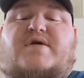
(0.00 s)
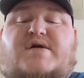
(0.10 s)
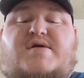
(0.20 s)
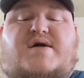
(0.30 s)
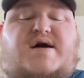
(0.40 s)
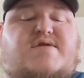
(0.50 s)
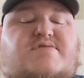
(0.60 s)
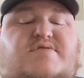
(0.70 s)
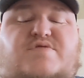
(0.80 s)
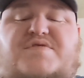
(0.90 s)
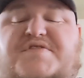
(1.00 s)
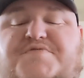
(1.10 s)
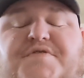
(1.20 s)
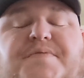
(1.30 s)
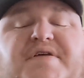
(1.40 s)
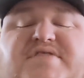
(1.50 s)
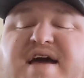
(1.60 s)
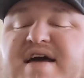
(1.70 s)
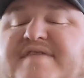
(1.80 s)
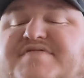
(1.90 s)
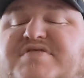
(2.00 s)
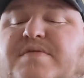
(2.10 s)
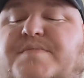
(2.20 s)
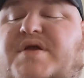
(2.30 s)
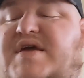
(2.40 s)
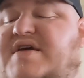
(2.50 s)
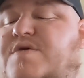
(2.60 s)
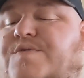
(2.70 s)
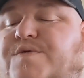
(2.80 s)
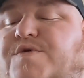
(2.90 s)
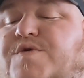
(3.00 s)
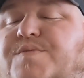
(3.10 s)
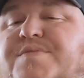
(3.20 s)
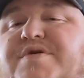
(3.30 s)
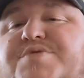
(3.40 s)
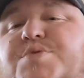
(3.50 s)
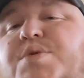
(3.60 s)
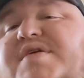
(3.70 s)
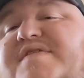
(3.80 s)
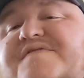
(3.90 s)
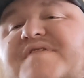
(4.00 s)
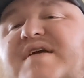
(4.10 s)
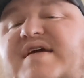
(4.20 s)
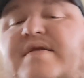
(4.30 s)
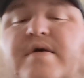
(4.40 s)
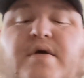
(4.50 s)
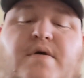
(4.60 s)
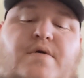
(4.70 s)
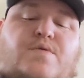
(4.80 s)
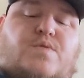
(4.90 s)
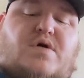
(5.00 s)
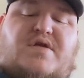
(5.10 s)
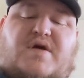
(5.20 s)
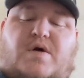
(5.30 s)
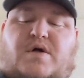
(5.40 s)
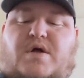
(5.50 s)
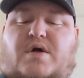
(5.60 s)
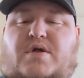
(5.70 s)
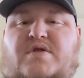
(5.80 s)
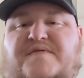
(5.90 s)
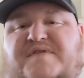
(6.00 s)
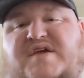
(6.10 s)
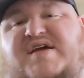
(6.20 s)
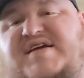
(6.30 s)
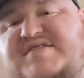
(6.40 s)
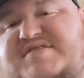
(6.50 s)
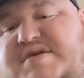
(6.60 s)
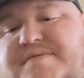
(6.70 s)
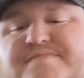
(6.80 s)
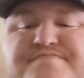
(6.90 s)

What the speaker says: to cut, to do these replays, to have somebody in a room controlling the feed, running all of these